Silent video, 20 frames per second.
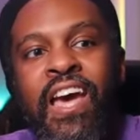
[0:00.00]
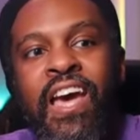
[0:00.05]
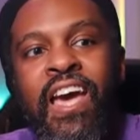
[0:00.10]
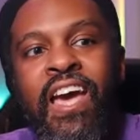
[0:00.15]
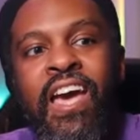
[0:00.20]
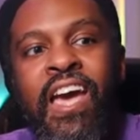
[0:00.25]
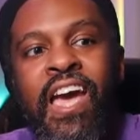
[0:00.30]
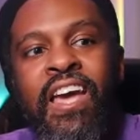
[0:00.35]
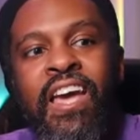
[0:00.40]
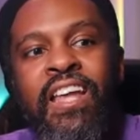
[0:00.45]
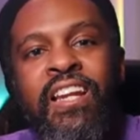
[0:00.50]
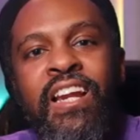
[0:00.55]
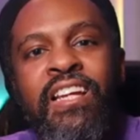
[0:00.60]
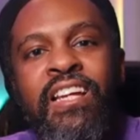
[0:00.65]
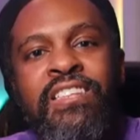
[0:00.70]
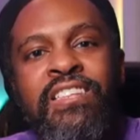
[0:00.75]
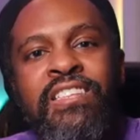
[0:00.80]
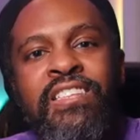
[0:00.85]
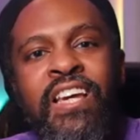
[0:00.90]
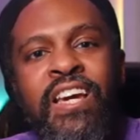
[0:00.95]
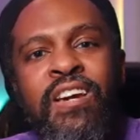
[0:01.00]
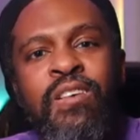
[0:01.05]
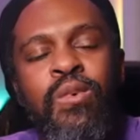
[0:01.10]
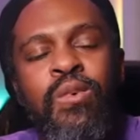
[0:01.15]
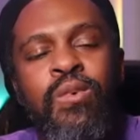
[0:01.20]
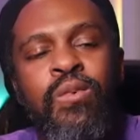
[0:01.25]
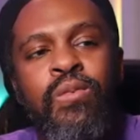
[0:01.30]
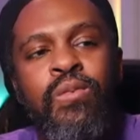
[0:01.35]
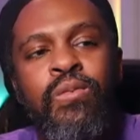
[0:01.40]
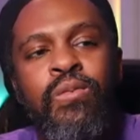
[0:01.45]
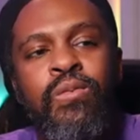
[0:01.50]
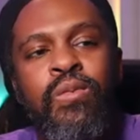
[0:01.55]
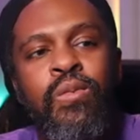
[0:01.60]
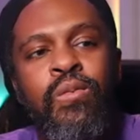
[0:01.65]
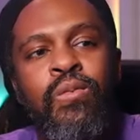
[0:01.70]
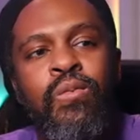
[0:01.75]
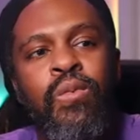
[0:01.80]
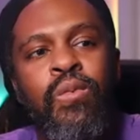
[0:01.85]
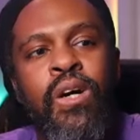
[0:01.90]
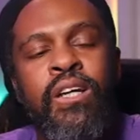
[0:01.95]
And then I'd say, well,
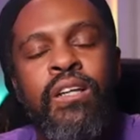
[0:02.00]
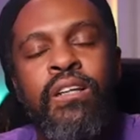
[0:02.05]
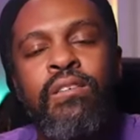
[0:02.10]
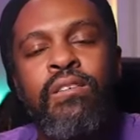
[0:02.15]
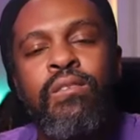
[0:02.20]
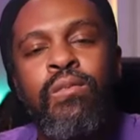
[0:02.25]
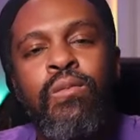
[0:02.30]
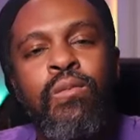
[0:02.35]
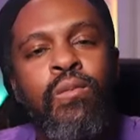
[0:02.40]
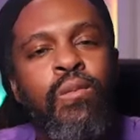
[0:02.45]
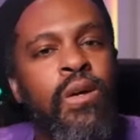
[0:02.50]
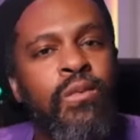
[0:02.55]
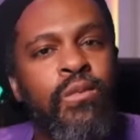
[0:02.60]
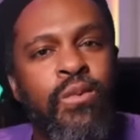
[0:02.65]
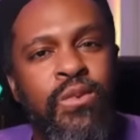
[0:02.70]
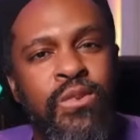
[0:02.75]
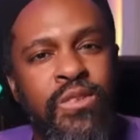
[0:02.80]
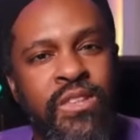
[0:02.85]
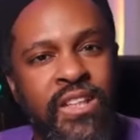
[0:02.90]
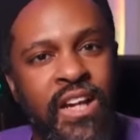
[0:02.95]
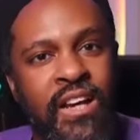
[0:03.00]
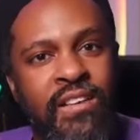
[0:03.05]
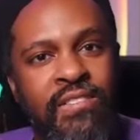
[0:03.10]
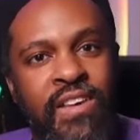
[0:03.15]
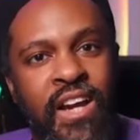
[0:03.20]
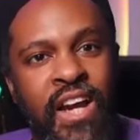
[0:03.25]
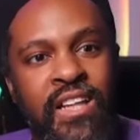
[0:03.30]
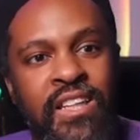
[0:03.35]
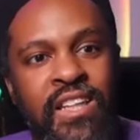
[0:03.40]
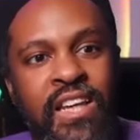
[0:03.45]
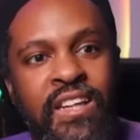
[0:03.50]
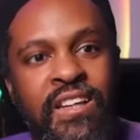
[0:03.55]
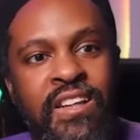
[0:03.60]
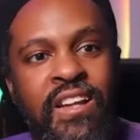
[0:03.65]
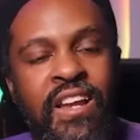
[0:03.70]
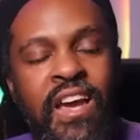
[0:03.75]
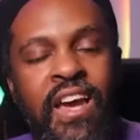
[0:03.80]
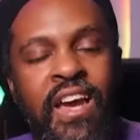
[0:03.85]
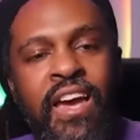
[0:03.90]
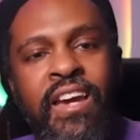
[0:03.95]
what rule did I violate?
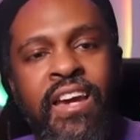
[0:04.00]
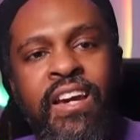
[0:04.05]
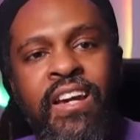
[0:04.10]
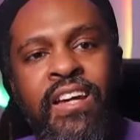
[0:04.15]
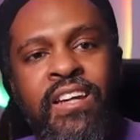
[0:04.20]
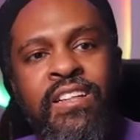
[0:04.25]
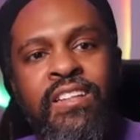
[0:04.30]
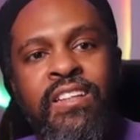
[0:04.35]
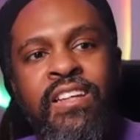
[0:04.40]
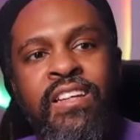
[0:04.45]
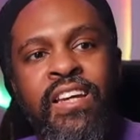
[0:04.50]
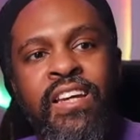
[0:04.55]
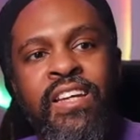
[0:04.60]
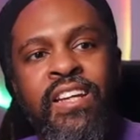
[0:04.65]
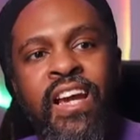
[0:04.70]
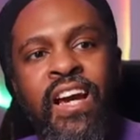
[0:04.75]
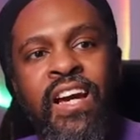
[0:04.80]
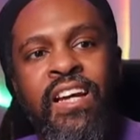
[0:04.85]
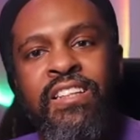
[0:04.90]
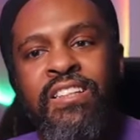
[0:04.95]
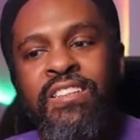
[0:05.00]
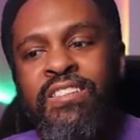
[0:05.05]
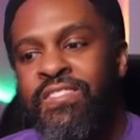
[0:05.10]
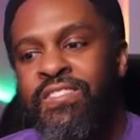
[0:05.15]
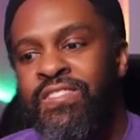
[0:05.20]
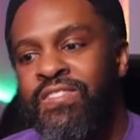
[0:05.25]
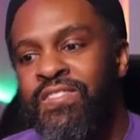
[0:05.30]
And he kind of